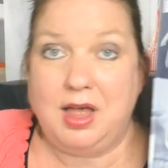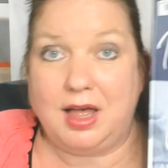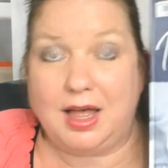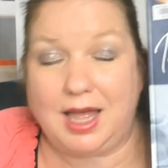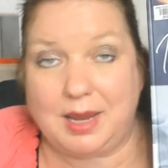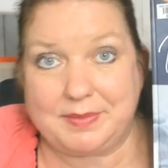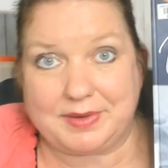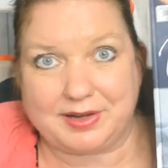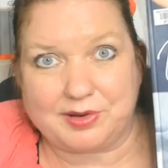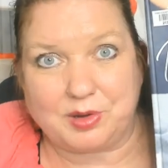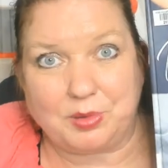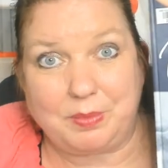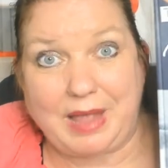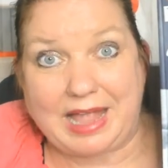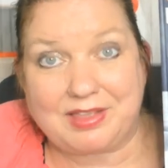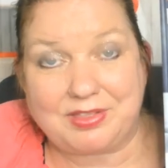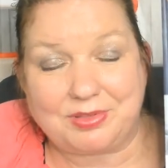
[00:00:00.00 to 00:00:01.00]
I'm going to go
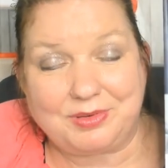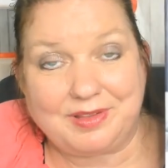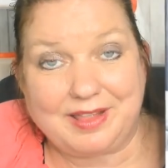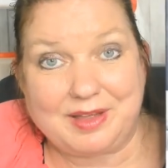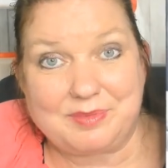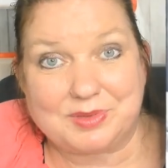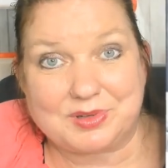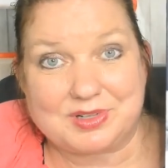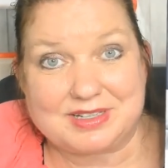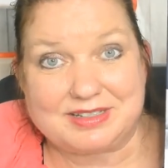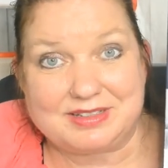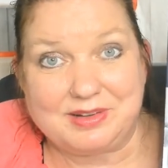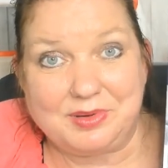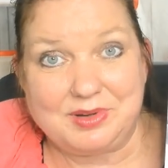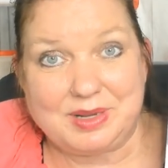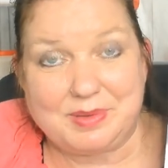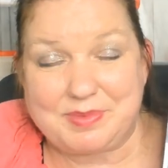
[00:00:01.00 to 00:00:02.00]
back through that more
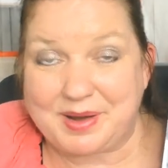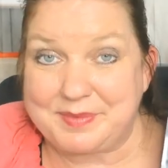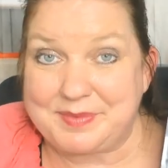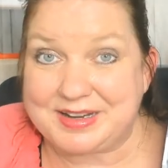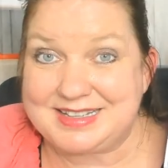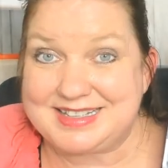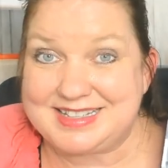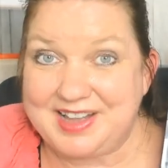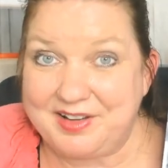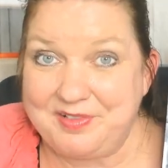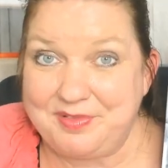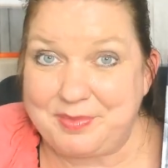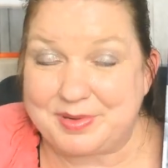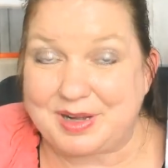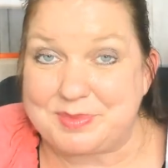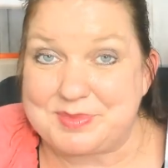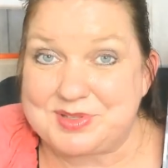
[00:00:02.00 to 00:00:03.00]
slowly by myself,
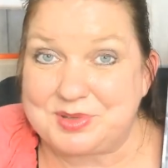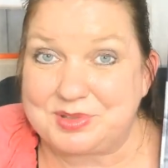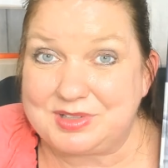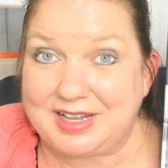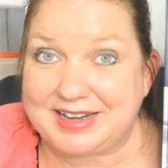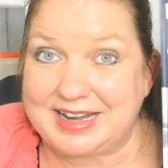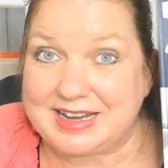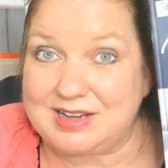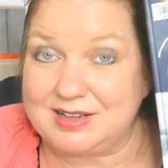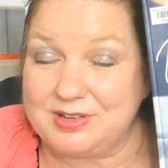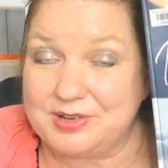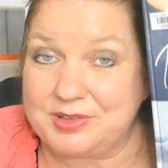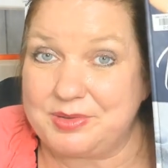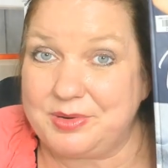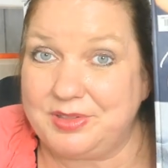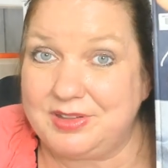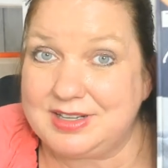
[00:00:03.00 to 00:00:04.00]
but I'm so glad I could look
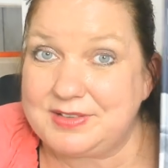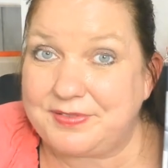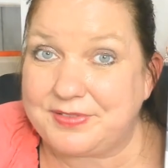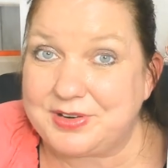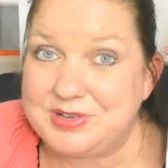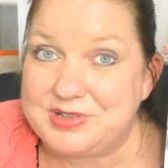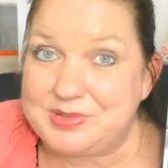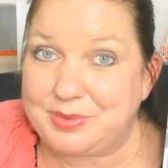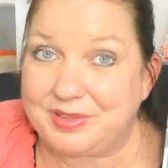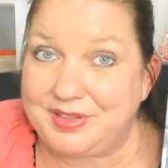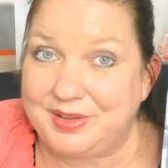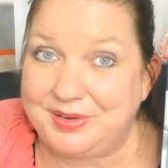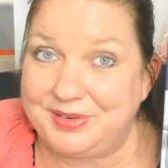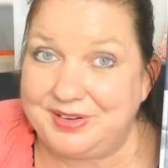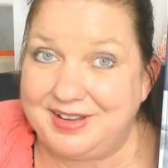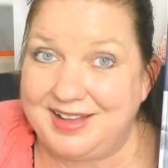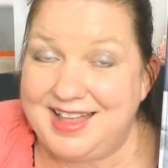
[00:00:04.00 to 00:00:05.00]
through this first with
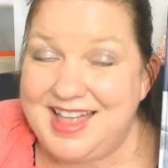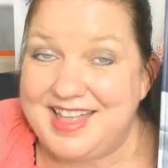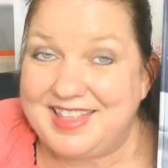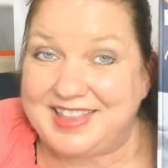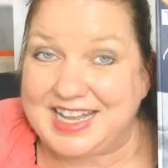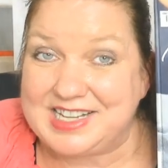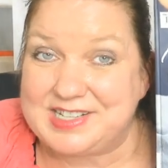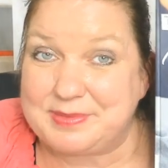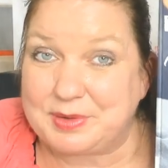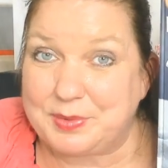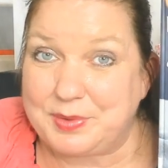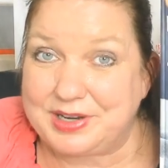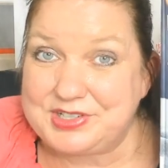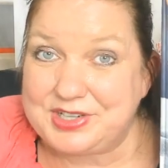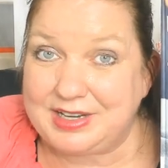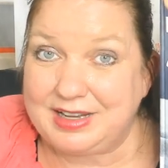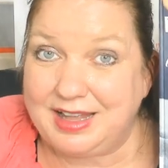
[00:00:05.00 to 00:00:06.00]
you. Thanks for
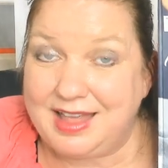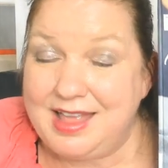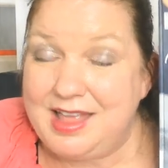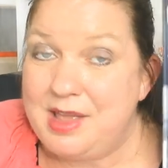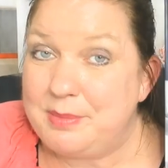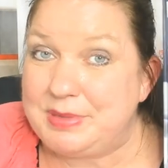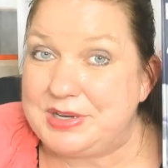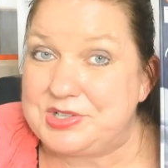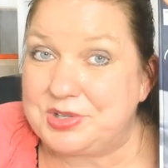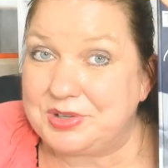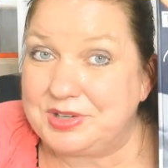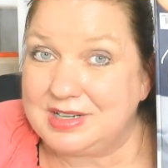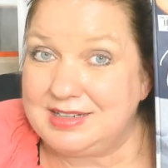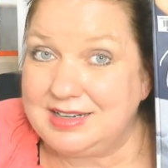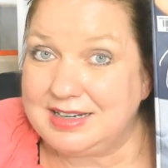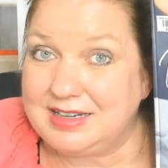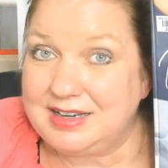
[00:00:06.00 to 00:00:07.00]
watching. Be sure to
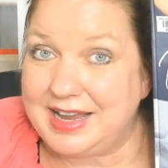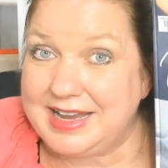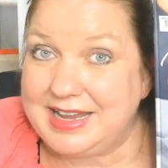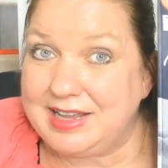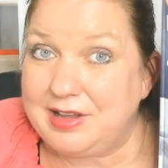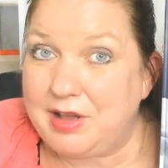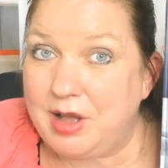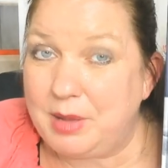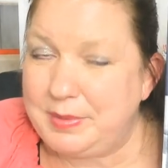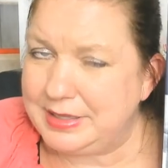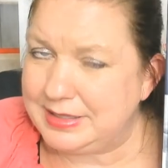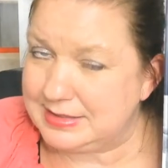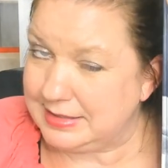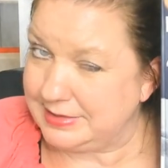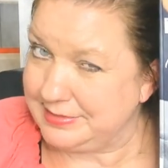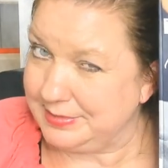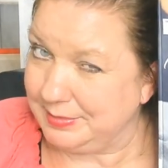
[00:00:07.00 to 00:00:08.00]
click like and comment.
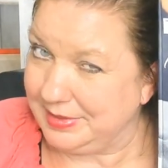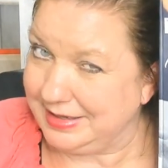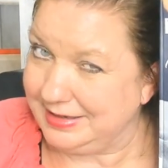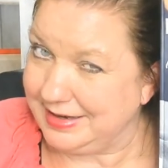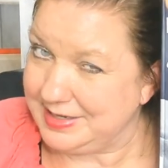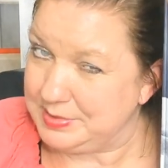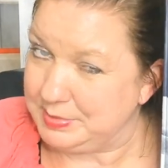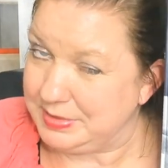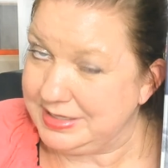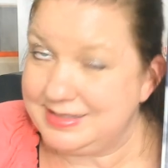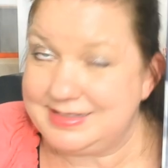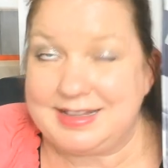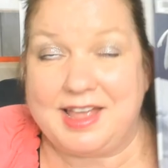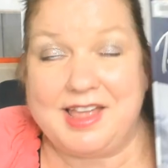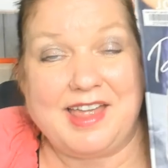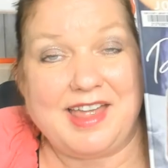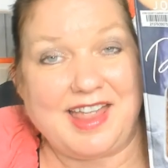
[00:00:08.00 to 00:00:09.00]
Say something nice, please,
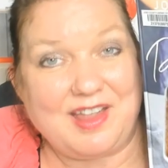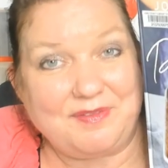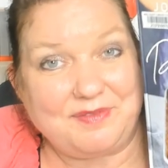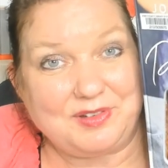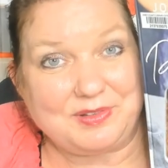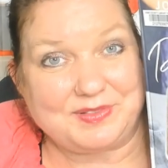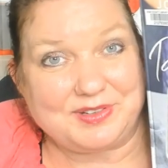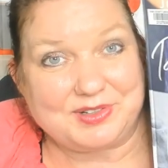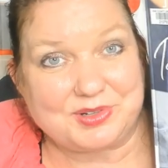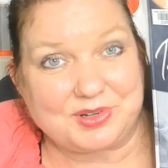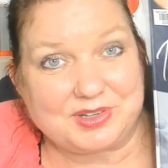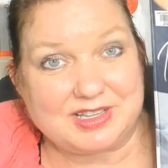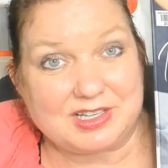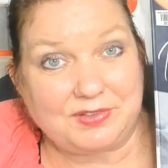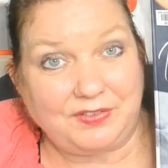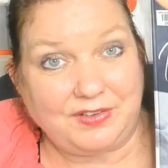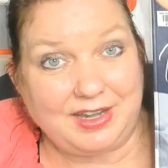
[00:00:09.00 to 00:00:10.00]
if you've enjoyed
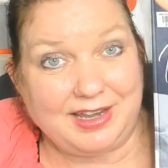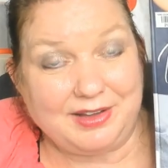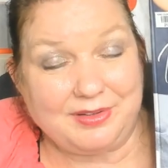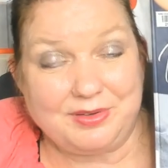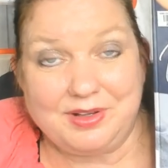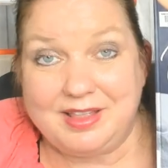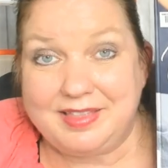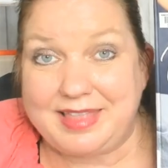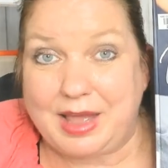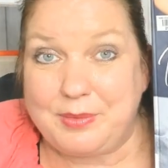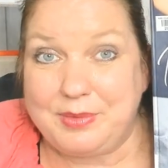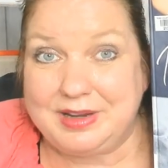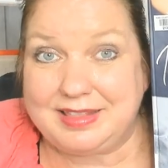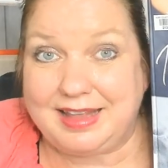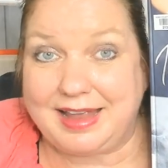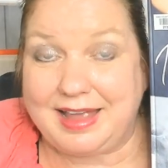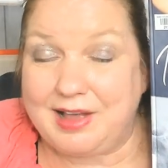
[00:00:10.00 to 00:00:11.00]
this video. That way
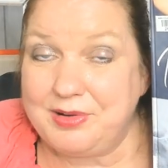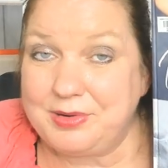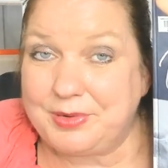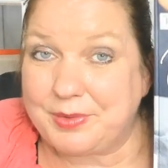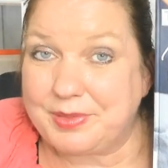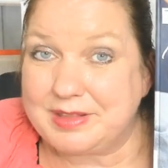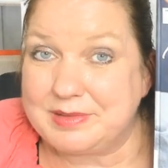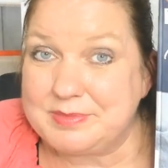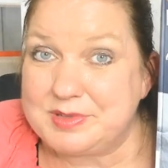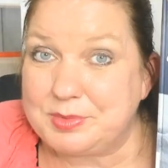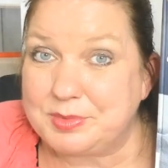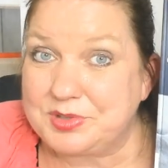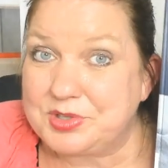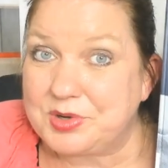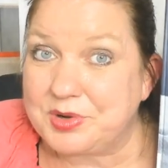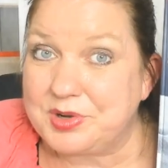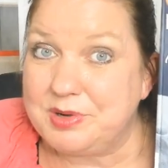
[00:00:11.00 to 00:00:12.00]
the algorithms will
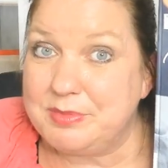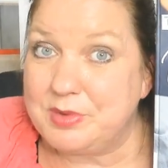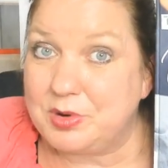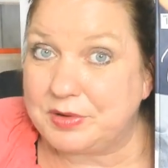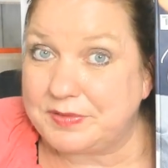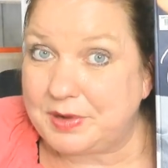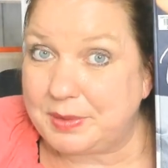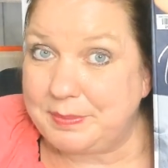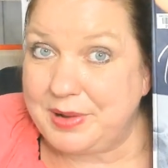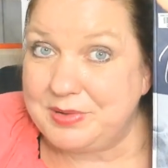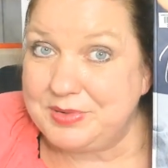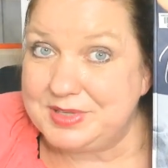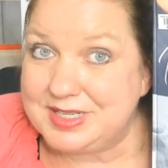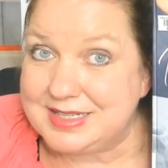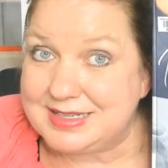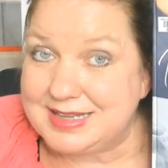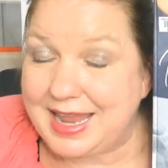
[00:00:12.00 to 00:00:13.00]
show you more of our
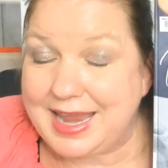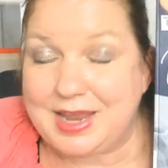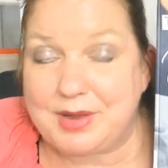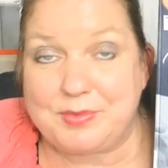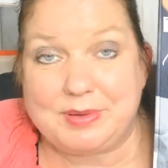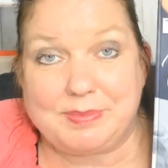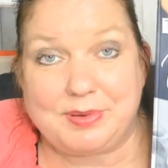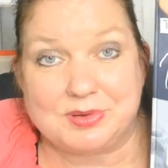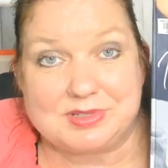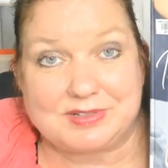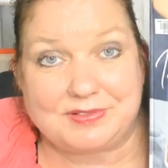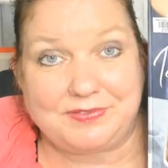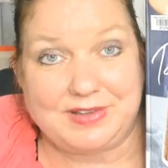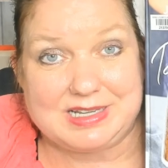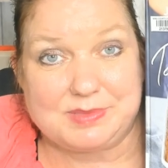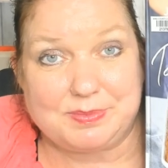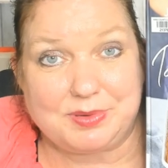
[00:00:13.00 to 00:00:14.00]
posts, and we post to
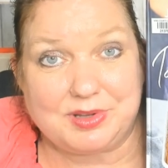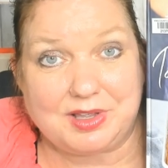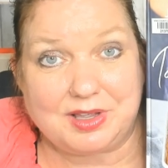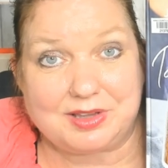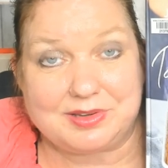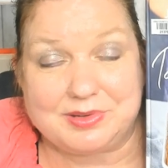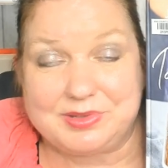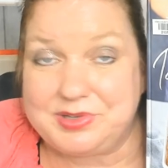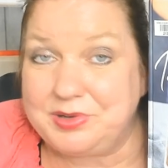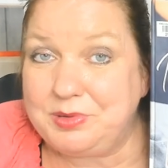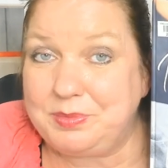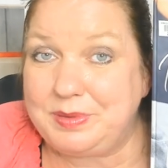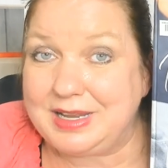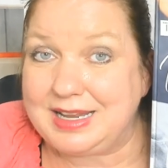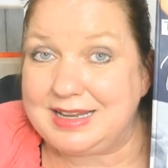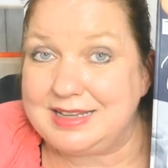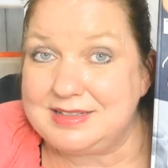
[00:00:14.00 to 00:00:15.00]
Facebook, YouTube,
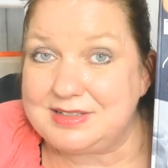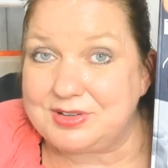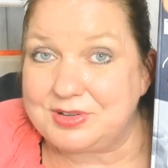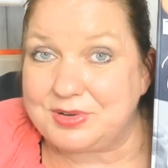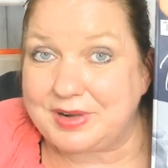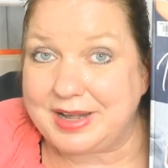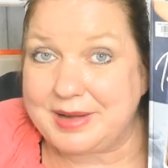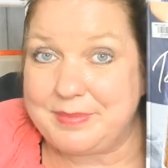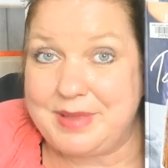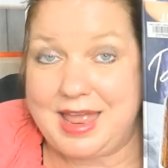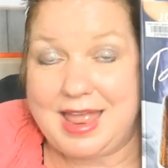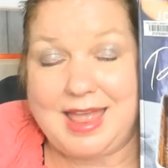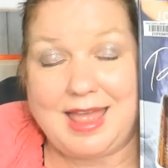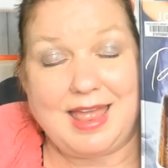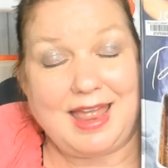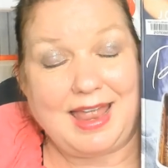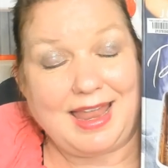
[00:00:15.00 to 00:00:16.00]
Instagram,
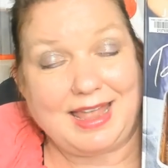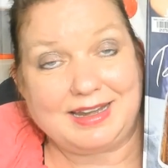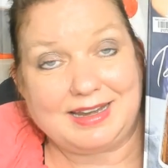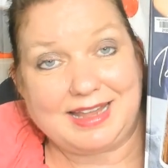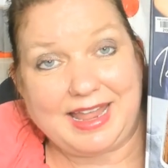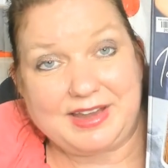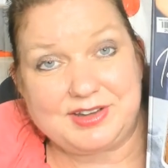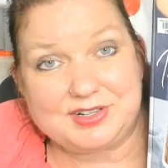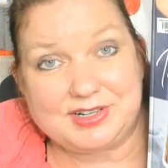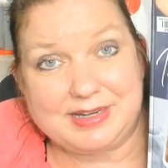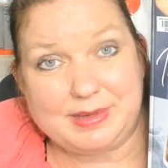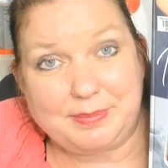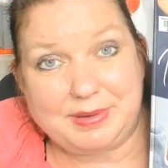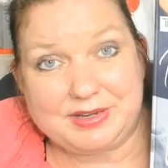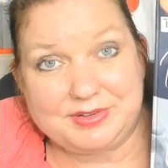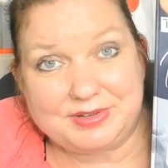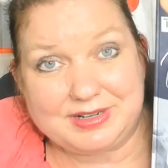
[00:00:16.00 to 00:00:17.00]
and occasionally
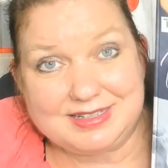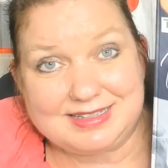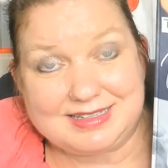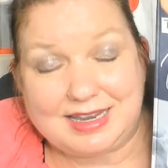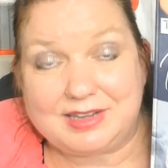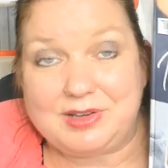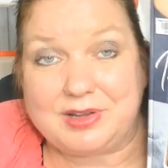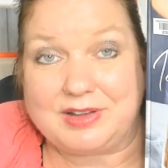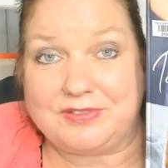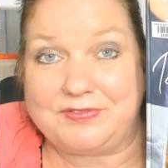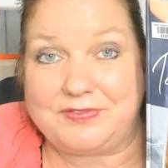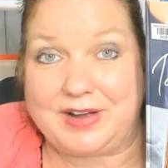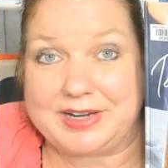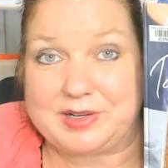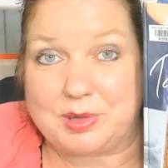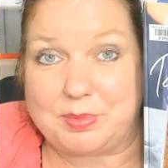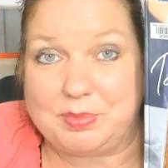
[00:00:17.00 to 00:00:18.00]
Pinterest, and you can
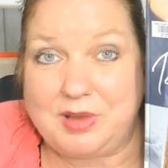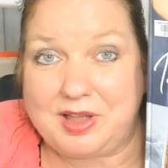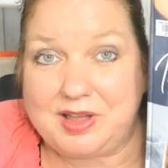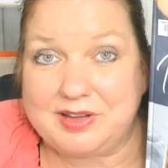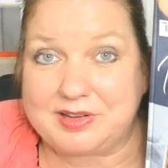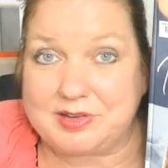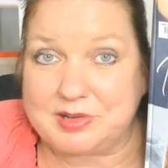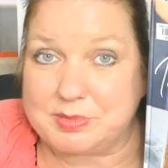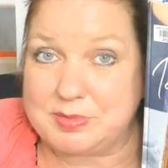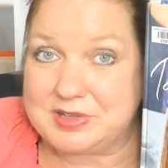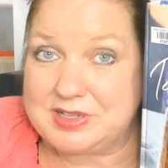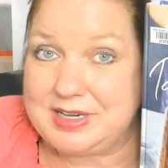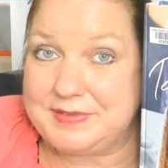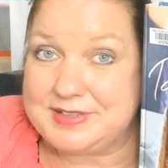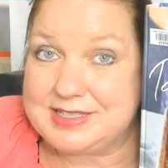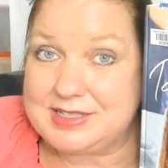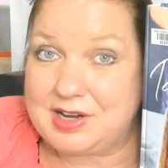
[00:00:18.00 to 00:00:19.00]
find our blog,
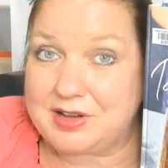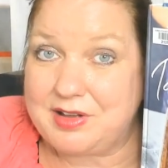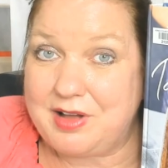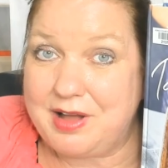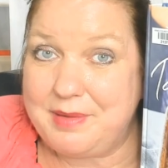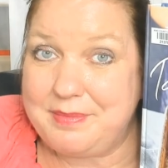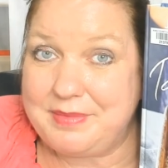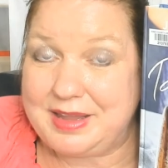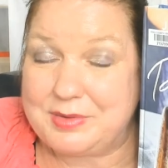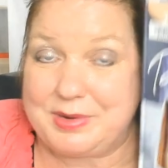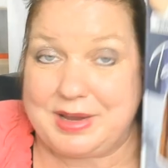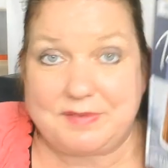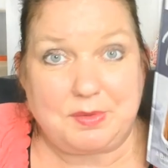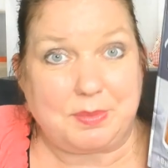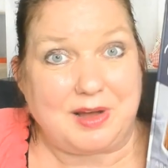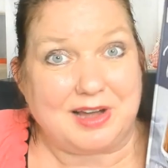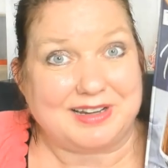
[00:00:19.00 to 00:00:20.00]
cookbookdivas.com, and we have
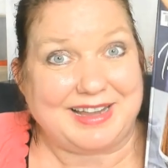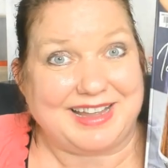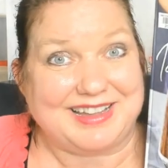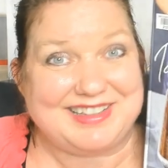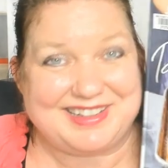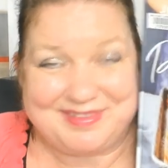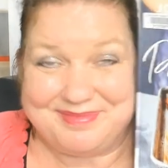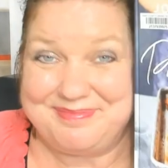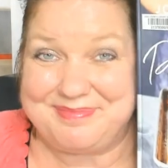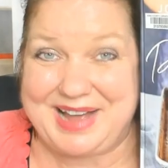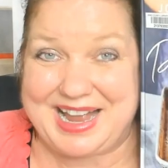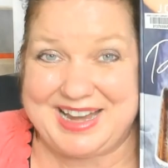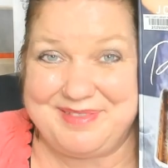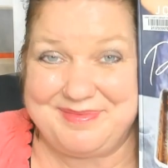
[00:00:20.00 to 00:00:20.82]
a podcast. Bye!